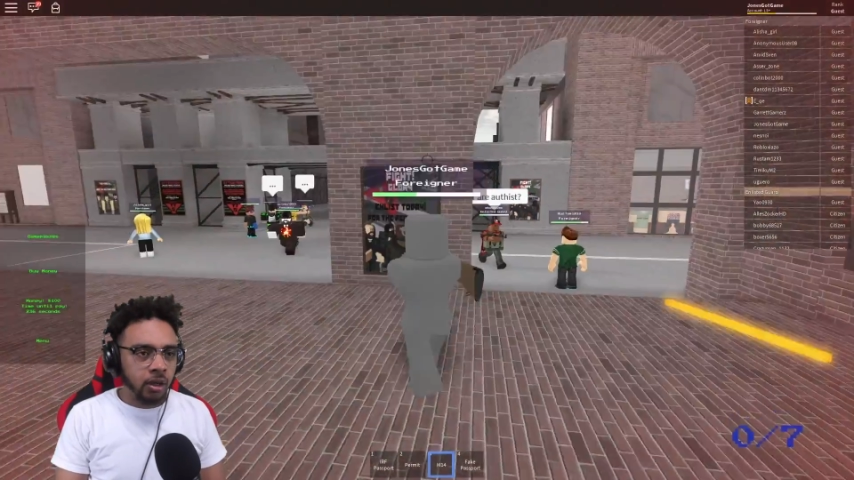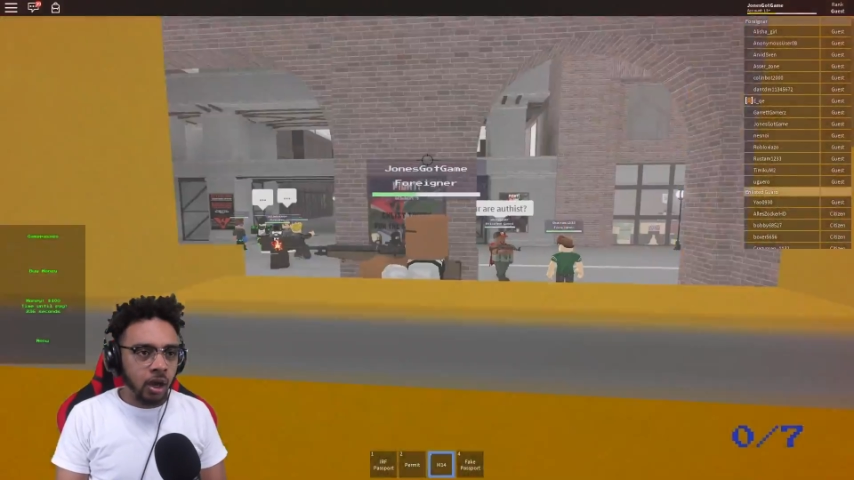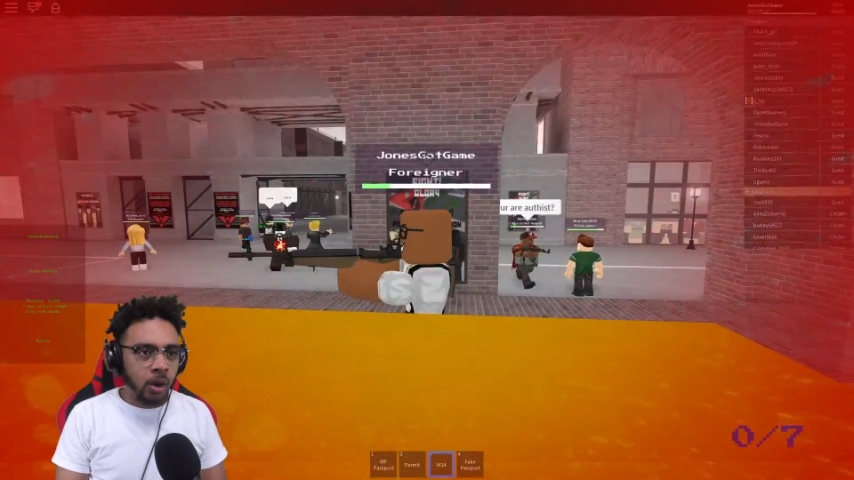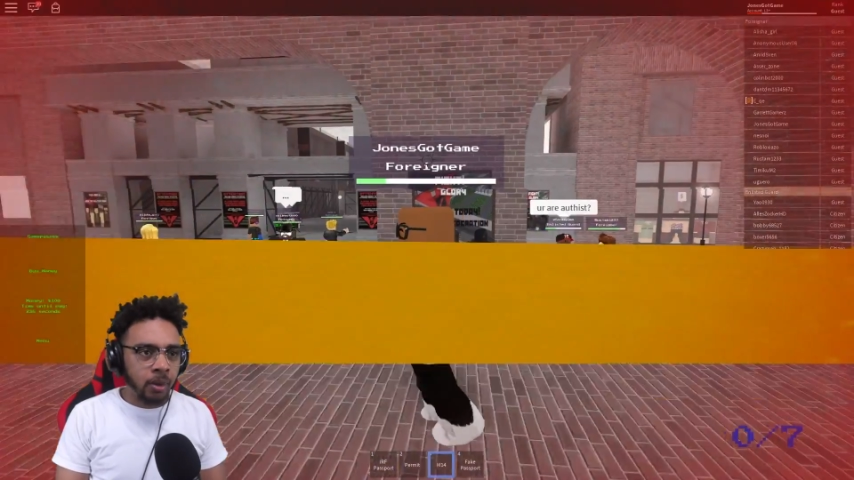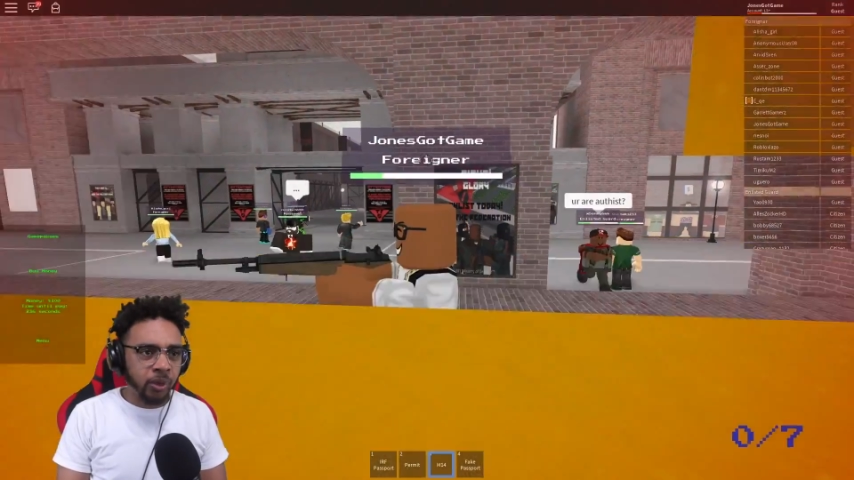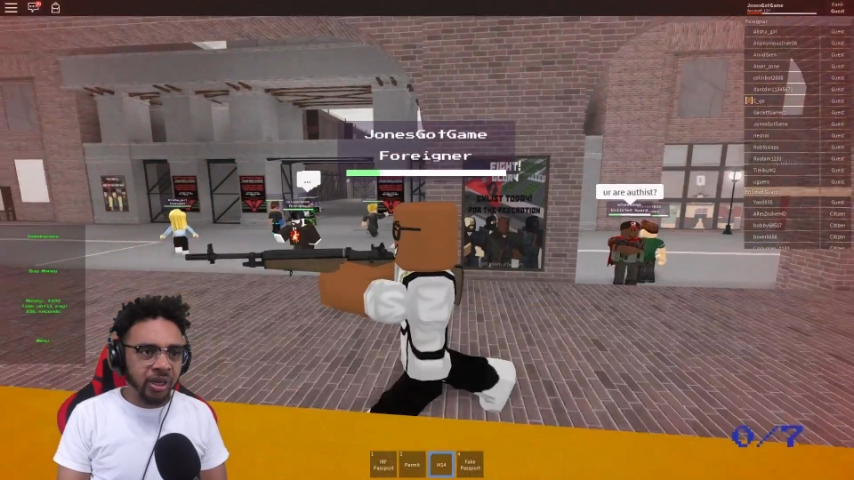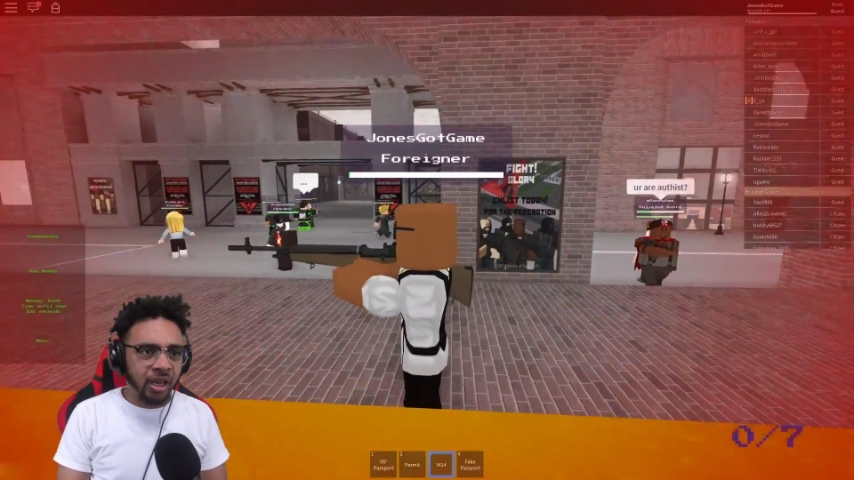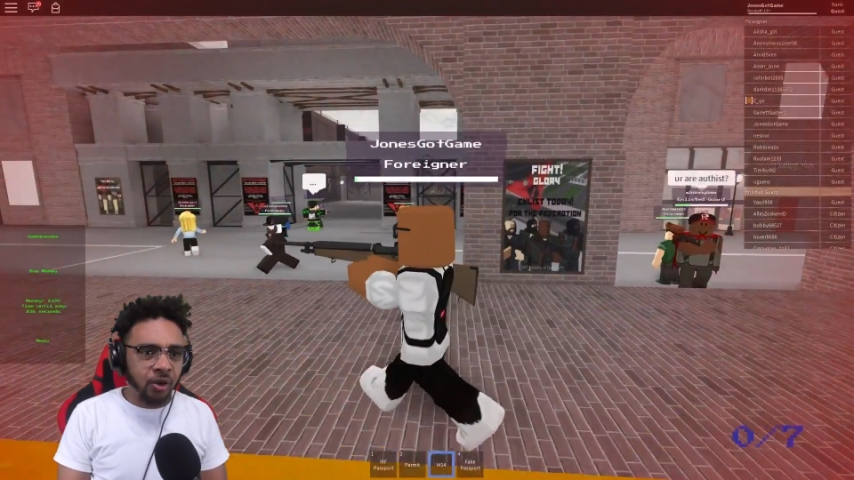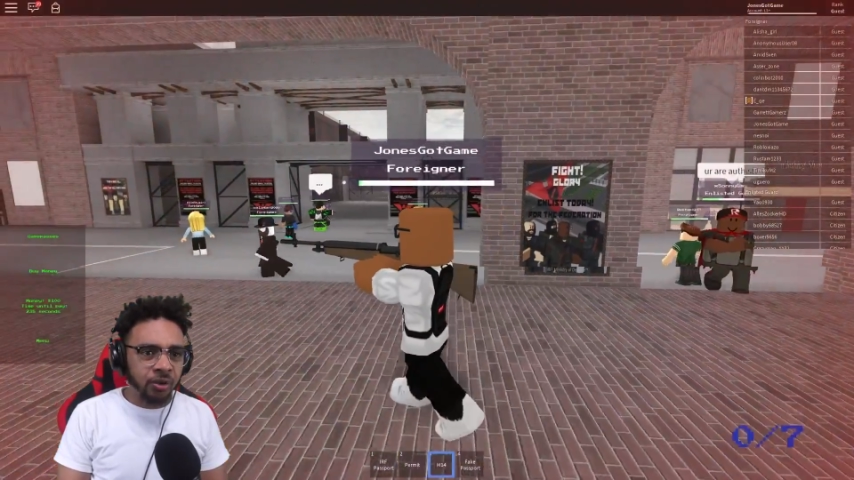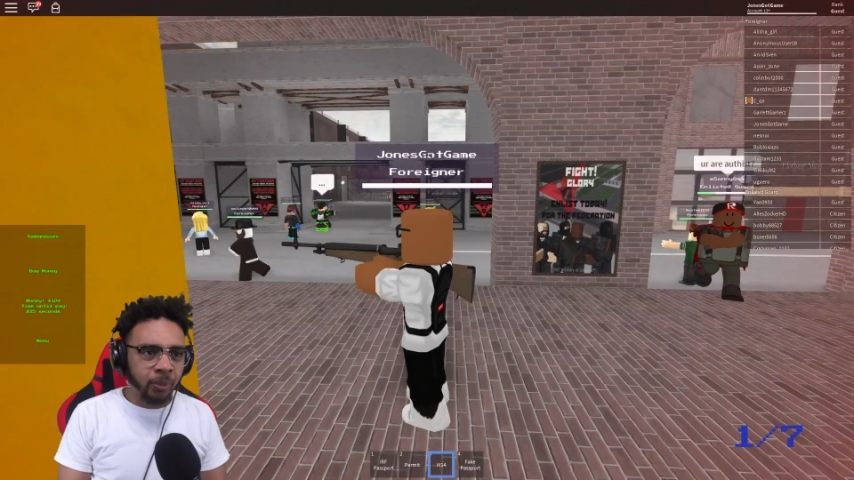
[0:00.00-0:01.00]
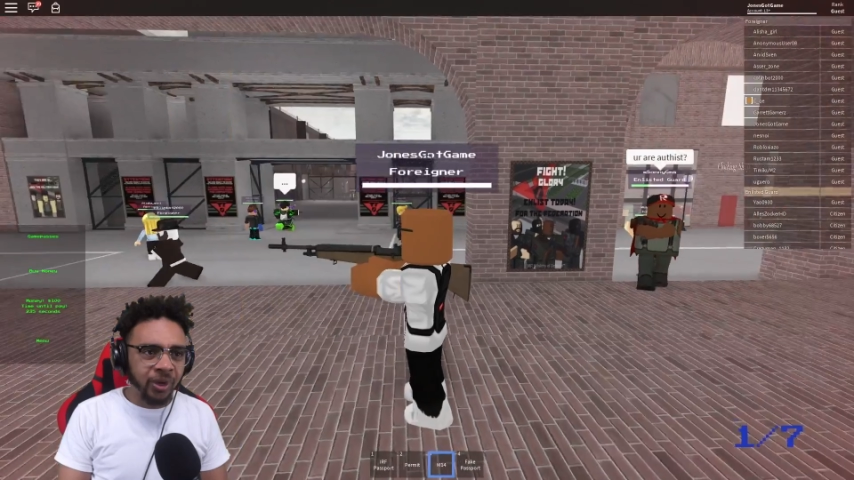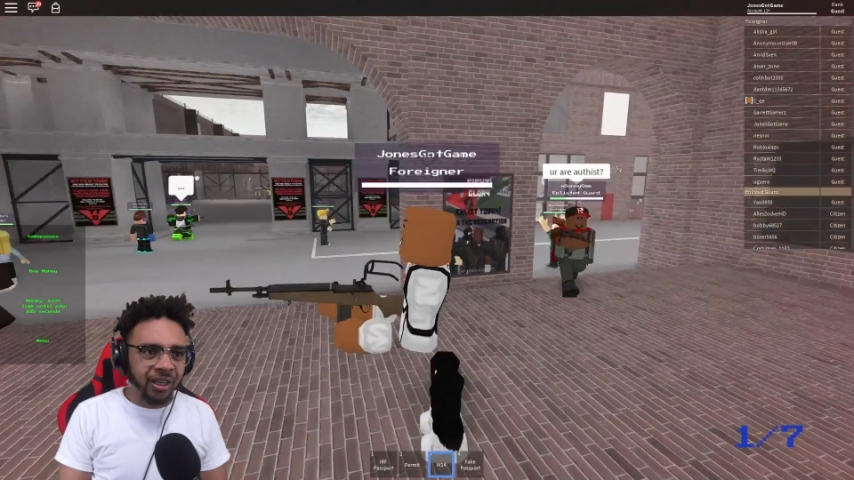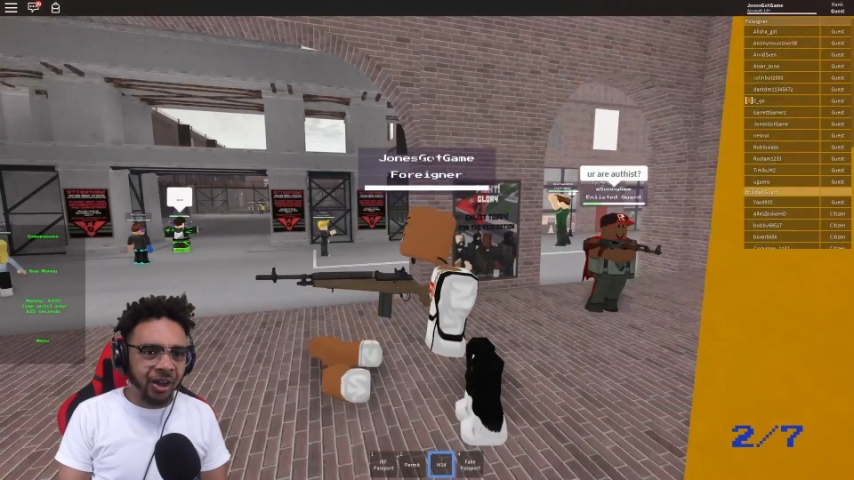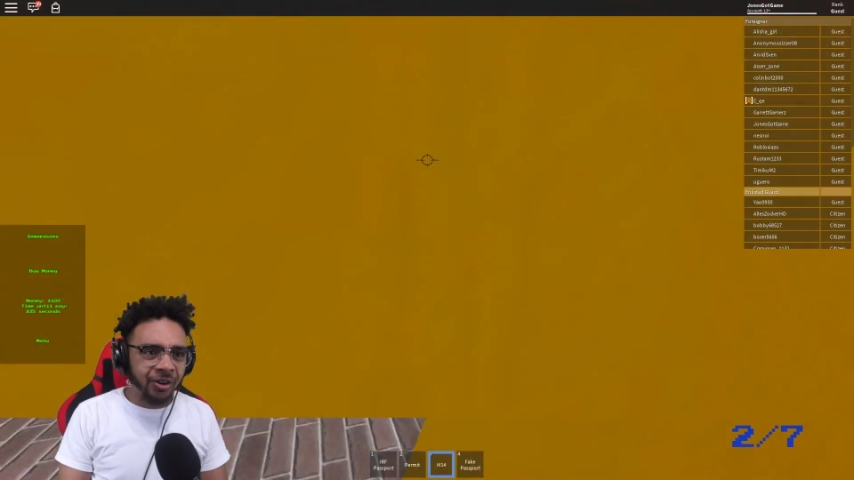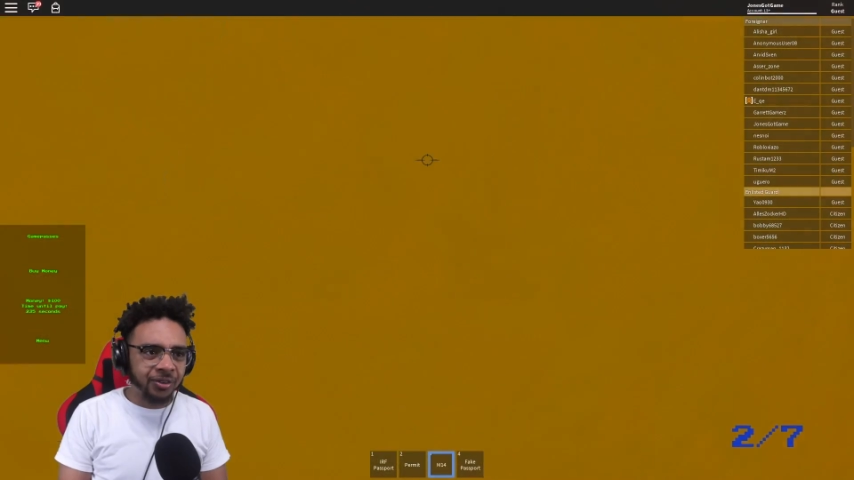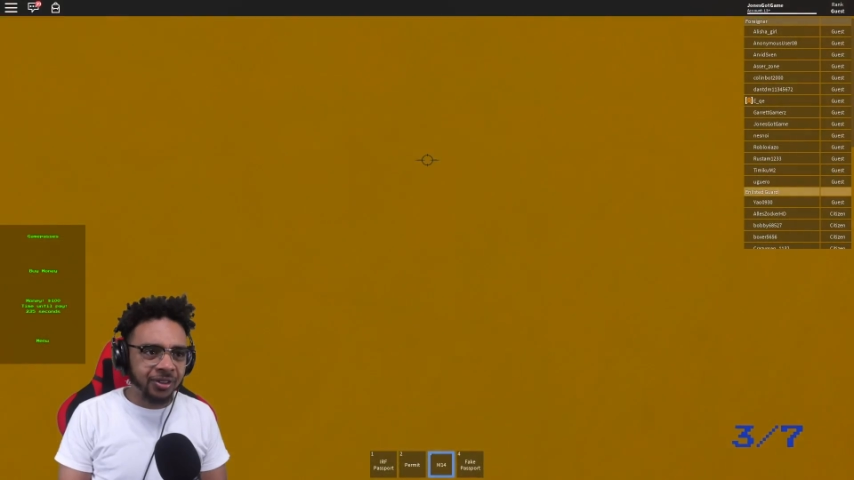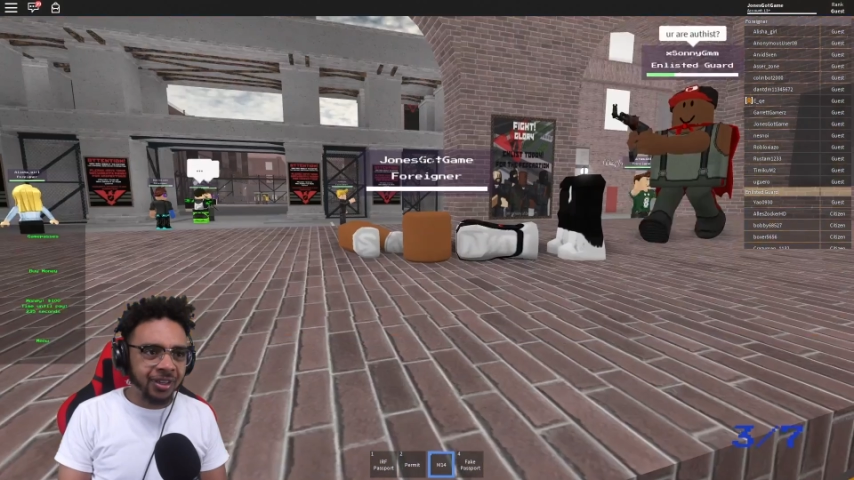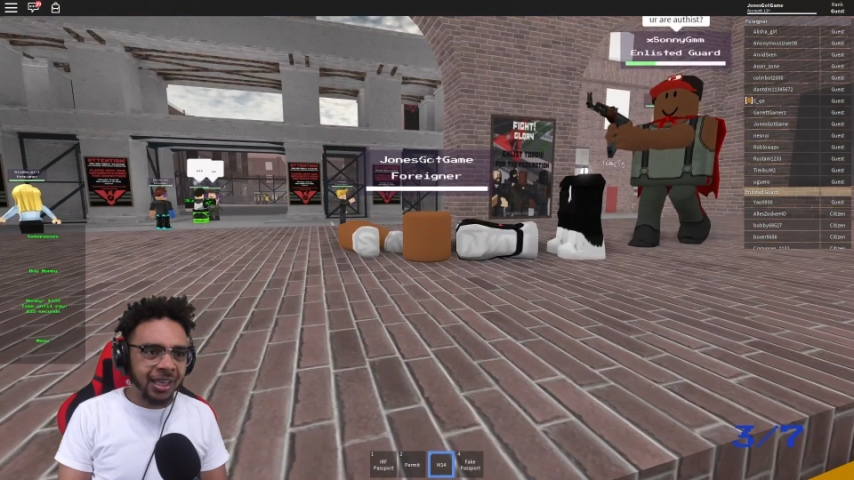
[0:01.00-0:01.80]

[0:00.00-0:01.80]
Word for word: Oh, I'm reloading. I'm reloading.